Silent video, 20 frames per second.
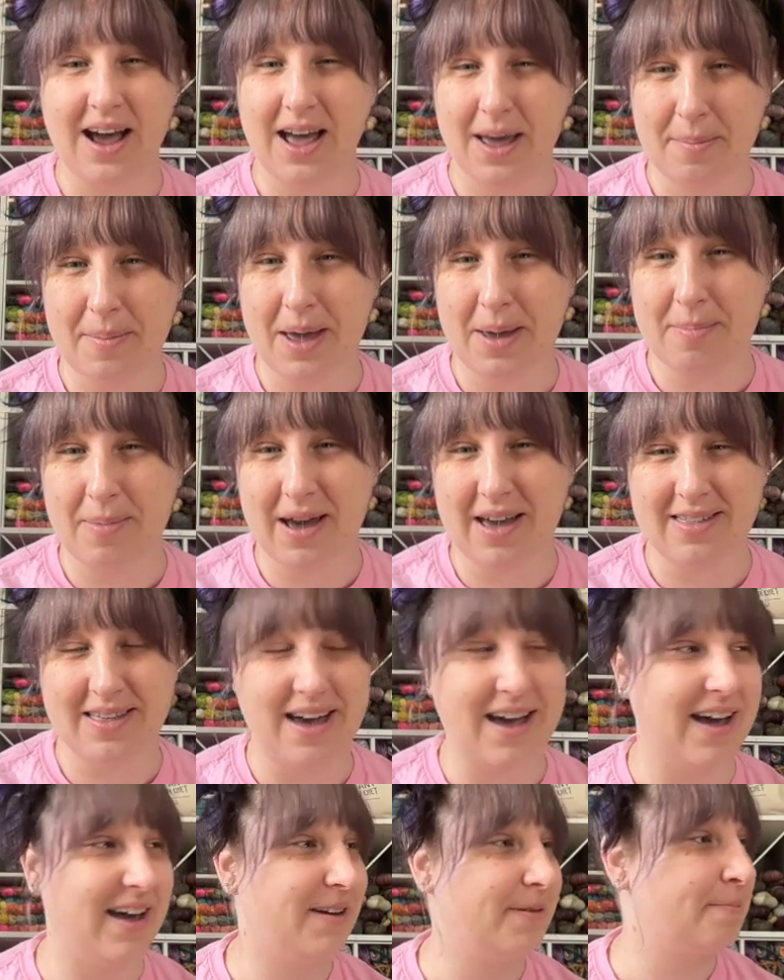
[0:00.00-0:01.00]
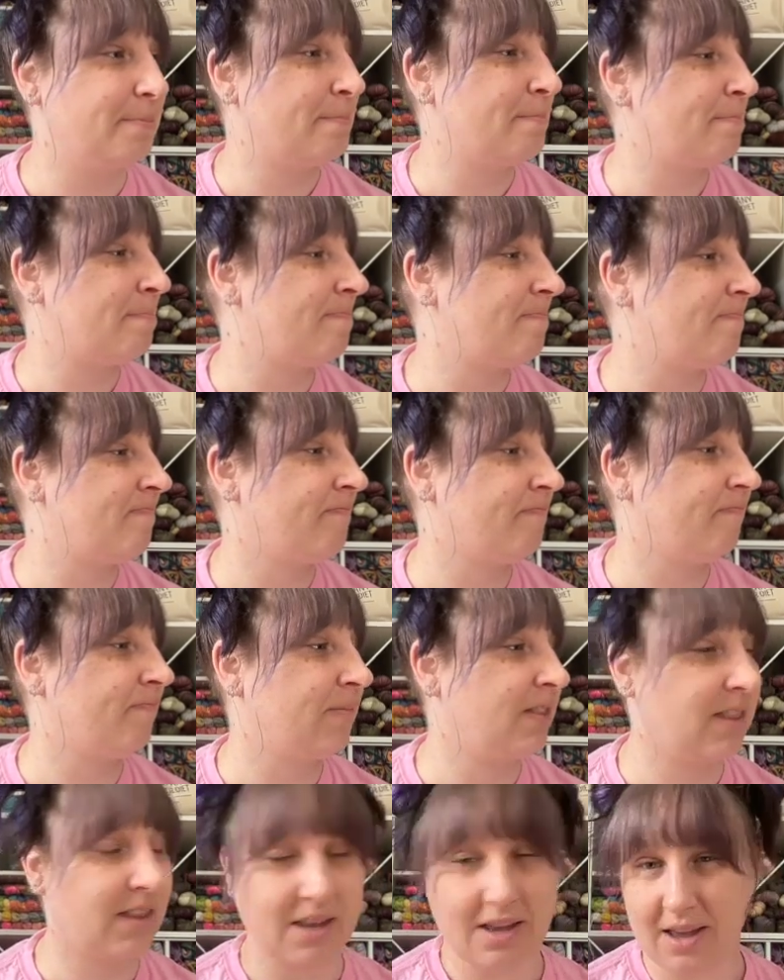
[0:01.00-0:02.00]
I might buy that.
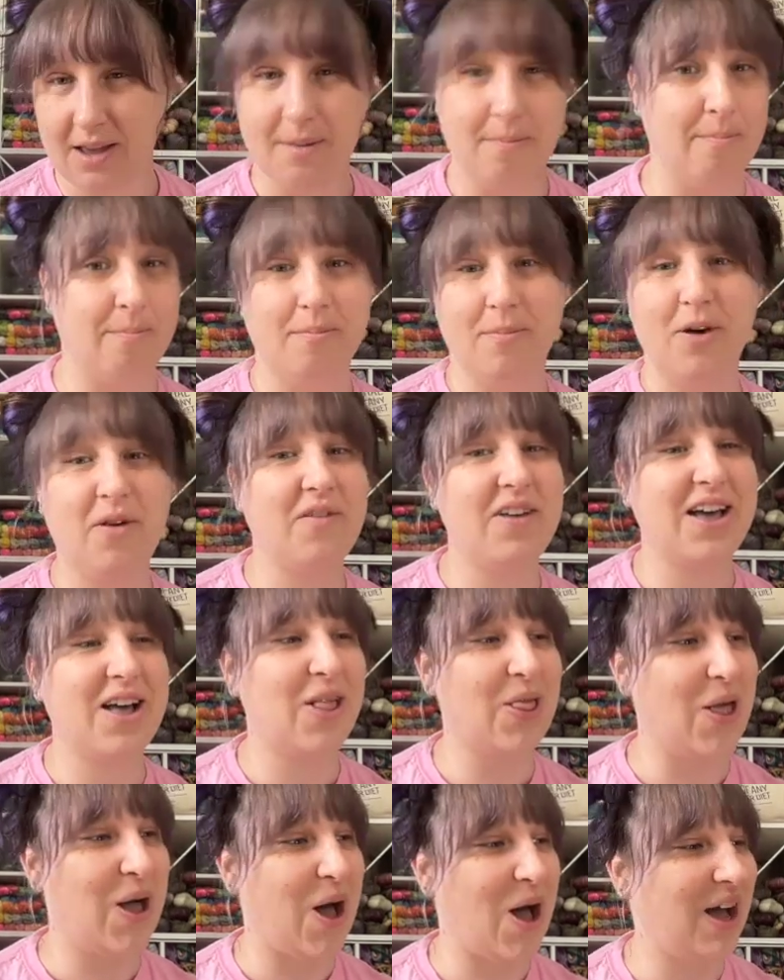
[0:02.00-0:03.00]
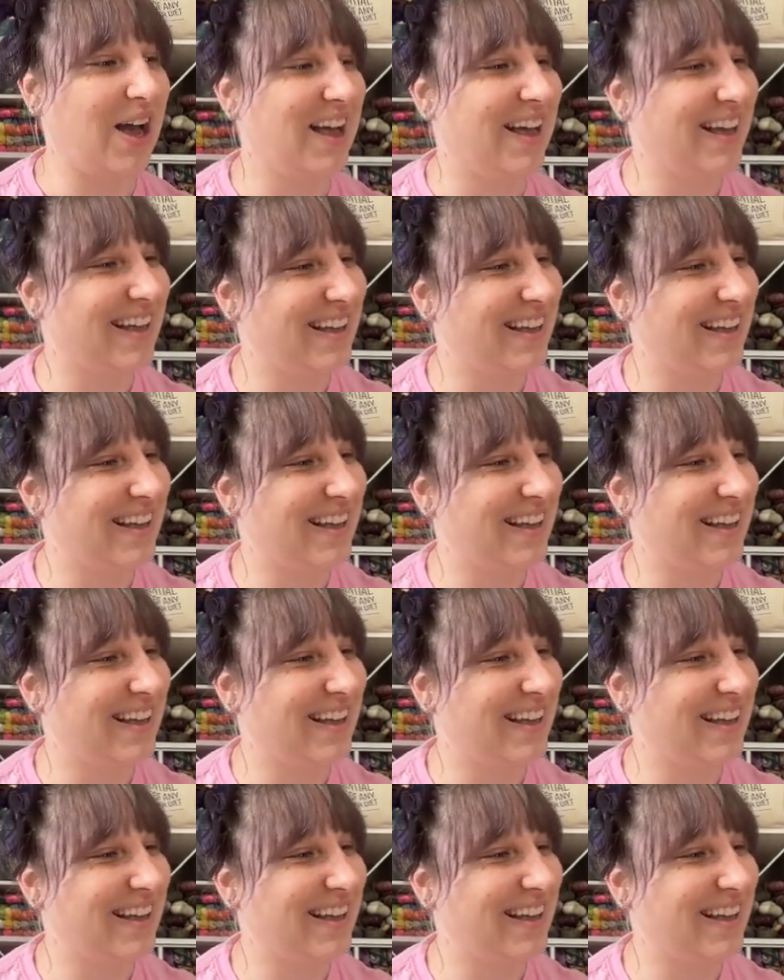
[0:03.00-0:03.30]
Moving along.